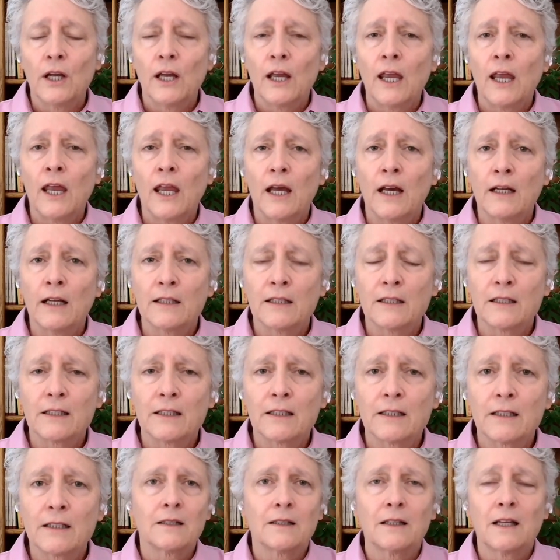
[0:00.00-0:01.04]
And
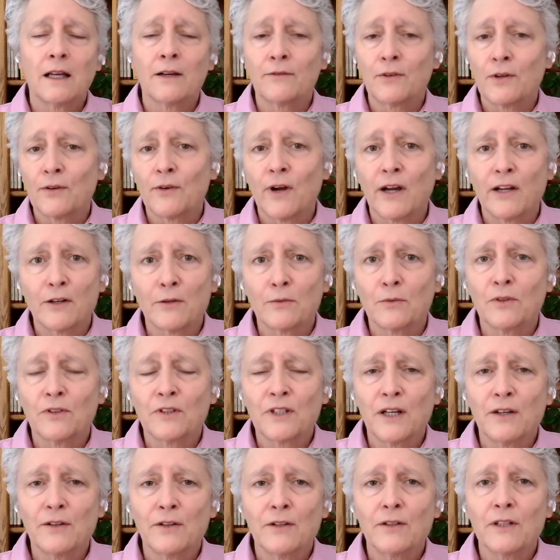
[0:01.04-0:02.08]
every writer will
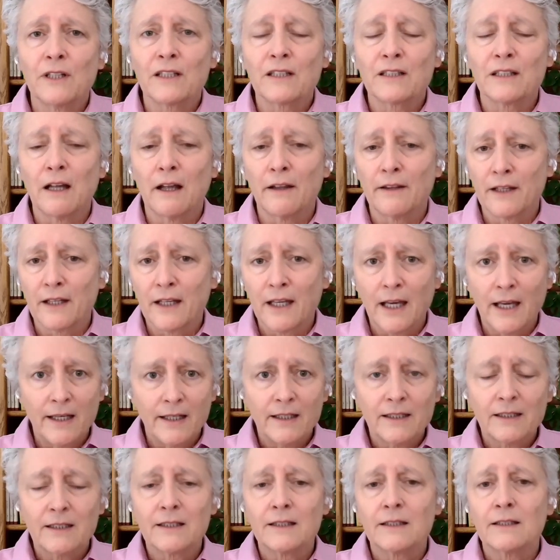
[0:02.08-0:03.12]
tell you that's not the
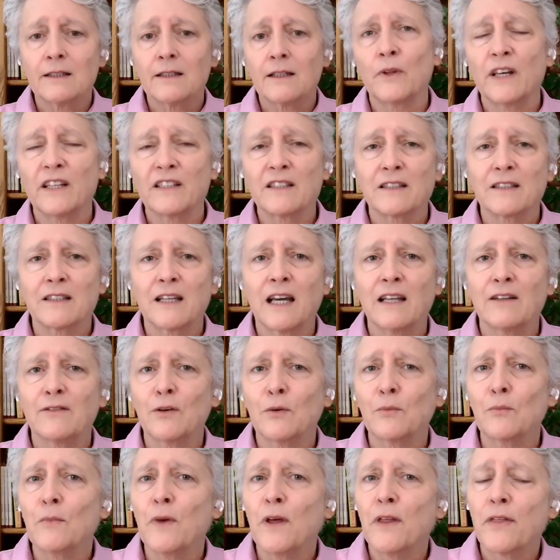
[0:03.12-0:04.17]
case. That's kind of a
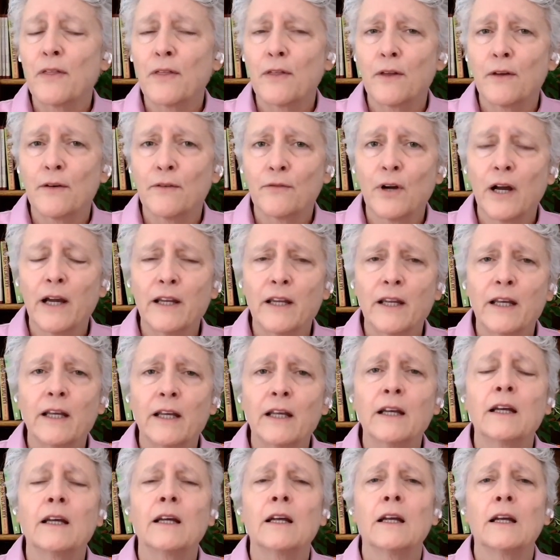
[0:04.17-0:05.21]
myth of
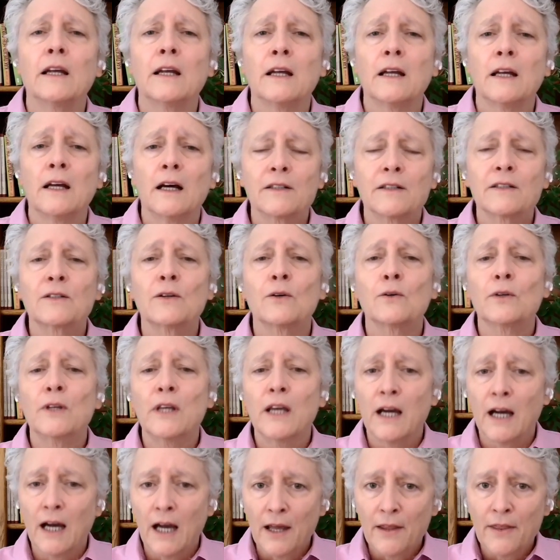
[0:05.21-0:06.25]
writing. So
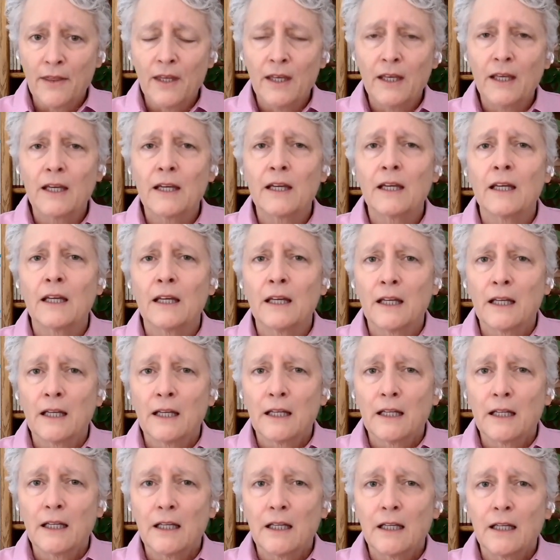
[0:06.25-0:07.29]
yeah, I think
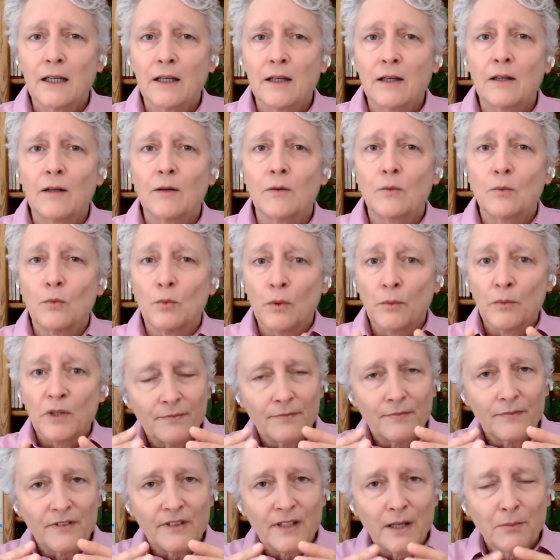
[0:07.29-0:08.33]
when we
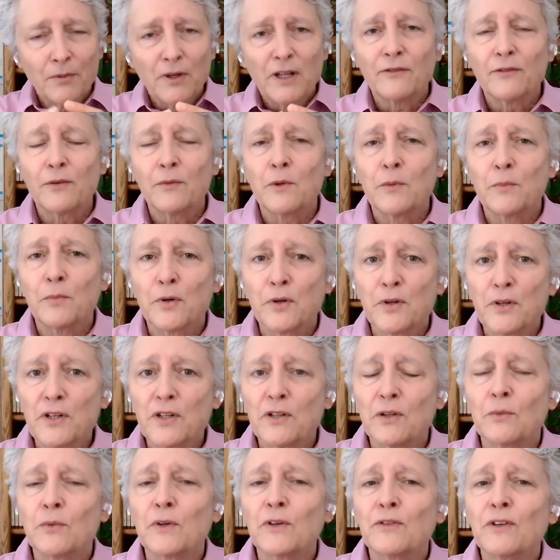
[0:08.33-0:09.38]
separate it from the
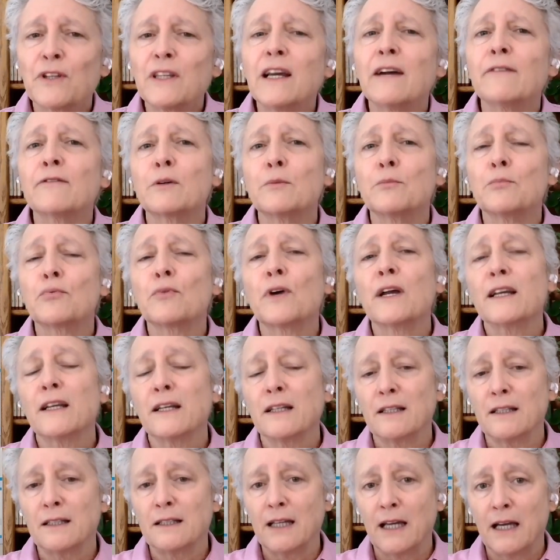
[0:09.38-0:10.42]
personal, we really have to break it
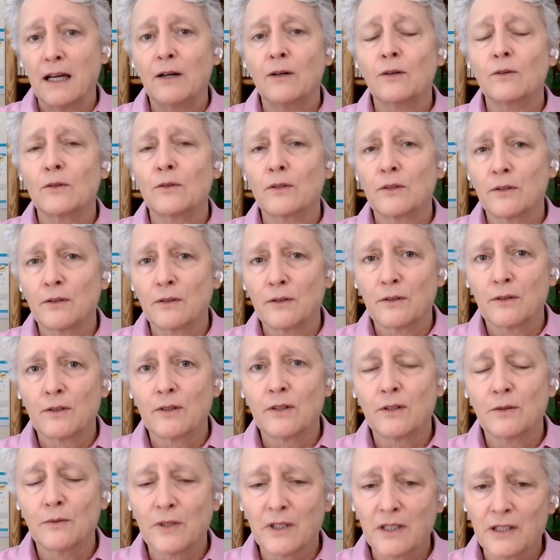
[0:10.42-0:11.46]
down
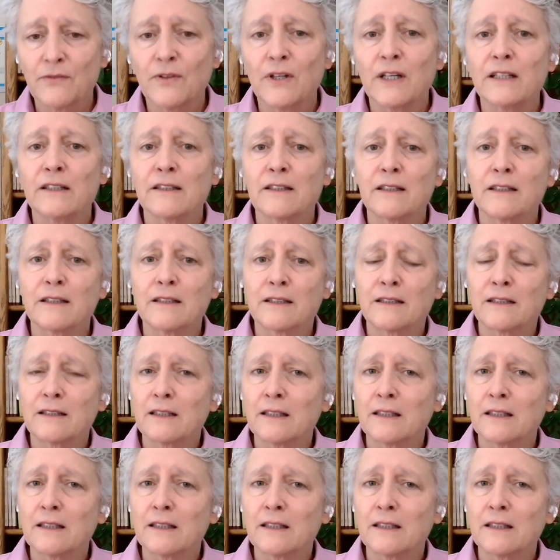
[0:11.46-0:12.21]
to its phases.